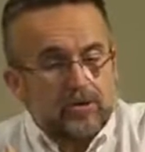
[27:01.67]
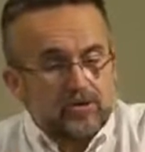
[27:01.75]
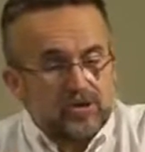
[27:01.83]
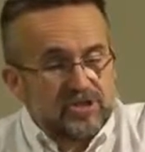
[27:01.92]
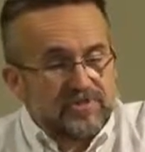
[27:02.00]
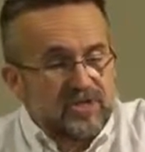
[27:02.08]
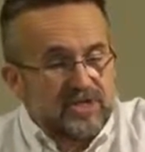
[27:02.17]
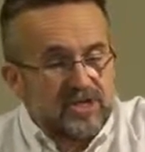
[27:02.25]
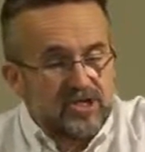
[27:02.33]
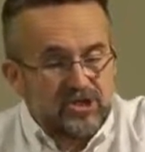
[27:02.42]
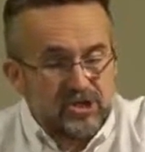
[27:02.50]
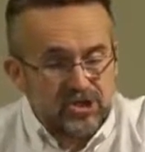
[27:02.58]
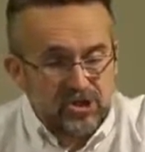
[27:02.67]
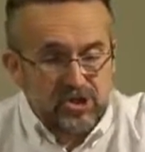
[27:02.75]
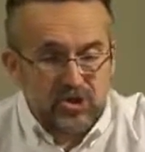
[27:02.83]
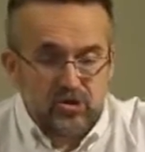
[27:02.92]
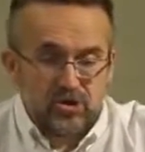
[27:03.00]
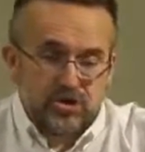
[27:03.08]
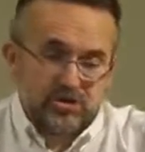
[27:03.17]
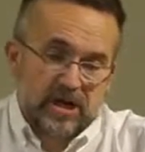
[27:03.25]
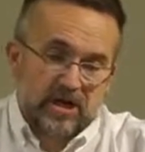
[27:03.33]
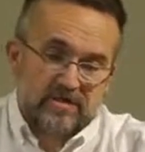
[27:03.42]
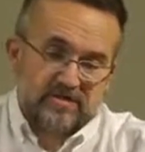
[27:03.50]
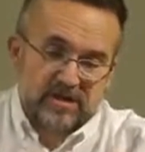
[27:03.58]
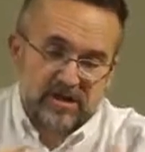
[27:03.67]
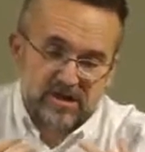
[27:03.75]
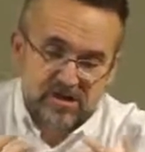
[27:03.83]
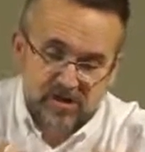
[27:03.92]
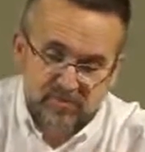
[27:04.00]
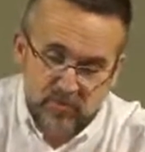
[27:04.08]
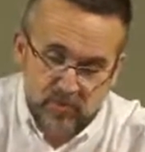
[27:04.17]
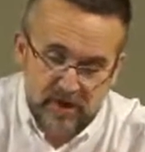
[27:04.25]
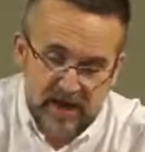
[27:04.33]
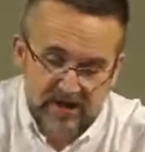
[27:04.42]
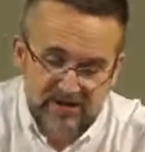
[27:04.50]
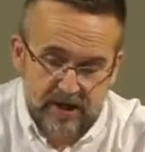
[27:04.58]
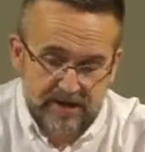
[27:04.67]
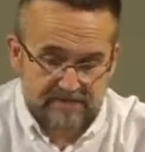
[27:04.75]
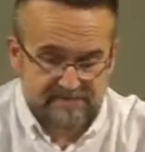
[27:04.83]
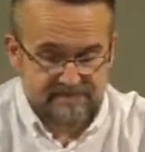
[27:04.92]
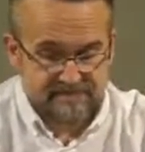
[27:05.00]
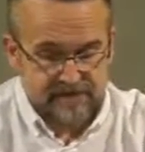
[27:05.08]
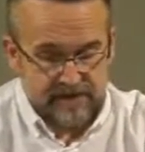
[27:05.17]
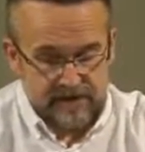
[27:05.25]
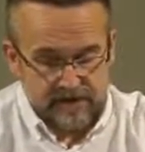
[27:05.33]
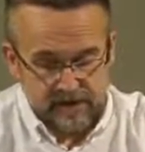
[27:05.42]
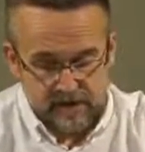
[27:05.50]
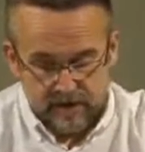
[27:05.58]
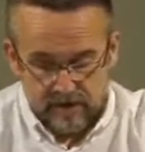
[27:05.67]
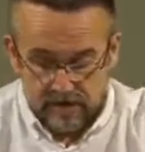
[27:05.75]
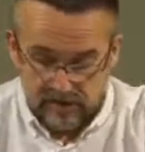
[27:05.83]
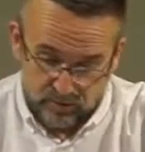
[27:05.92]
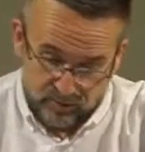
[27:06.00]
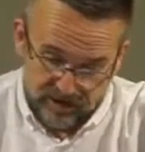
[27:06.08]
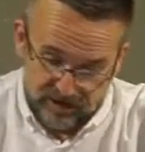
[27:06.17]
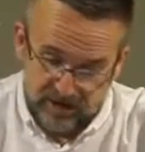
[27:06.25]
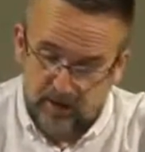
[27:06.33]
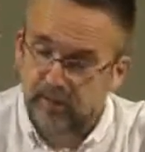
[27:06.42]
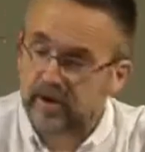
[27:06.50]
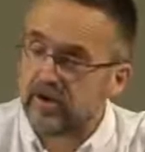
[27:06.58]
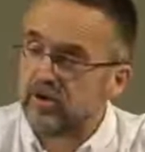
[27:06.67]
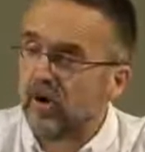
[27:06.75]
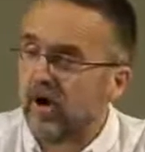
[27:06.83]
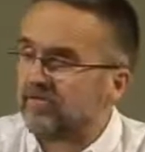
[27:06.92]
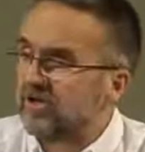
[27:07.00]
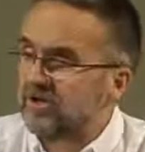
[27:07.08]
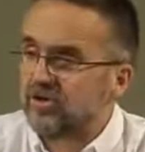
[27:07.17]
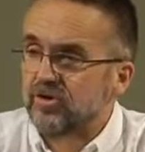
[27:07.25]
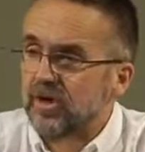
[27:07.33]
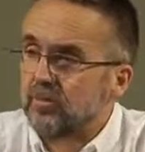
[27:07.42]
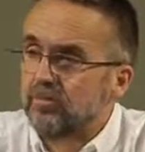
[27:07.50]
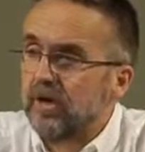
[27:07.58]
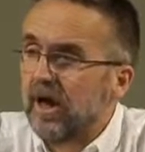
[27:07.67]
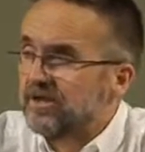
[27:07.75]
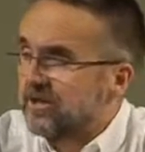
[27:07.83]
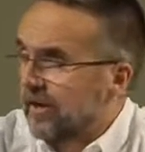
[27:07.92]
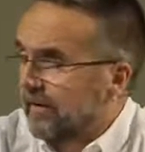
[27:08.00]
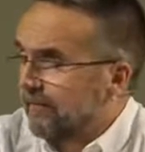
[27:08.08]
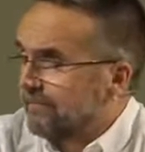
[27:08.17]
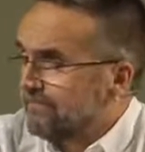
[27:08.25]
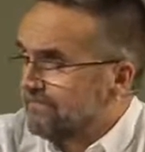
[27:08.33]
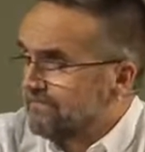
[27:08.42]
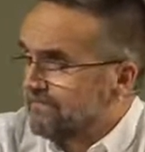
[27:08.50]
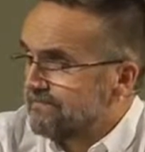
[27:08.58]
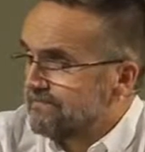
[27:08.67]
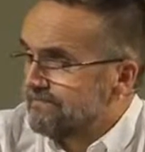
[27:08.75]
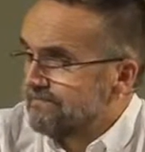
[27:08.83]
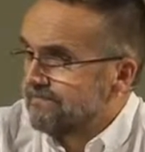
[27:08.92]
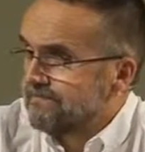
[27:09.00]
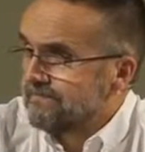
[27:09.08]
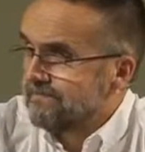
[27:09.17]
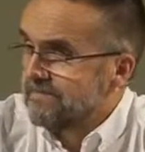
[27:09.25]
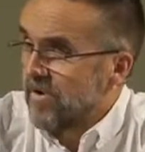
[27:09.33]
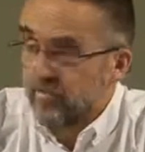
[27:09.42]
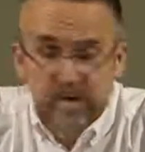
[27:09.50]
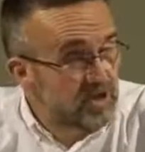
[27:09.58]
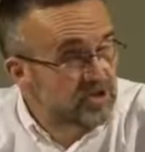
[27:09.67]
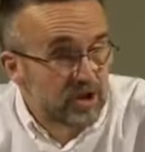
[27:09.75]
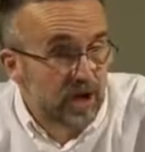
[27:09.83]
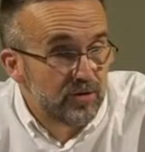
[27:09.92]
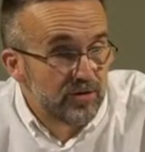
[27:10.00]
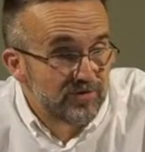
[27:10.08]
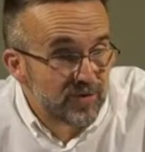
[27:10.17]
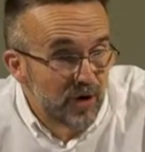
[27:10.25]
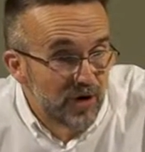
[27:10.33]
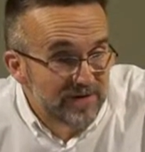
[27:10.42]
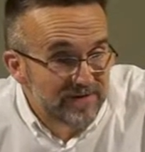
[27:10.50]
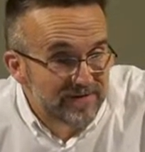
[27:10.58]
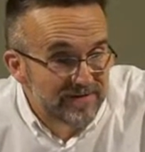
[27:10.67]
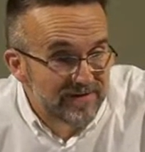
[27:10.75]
your justification is secure, your sanctification is progressing. And as we're going to see in a minute, you have this great blessing of being a child of God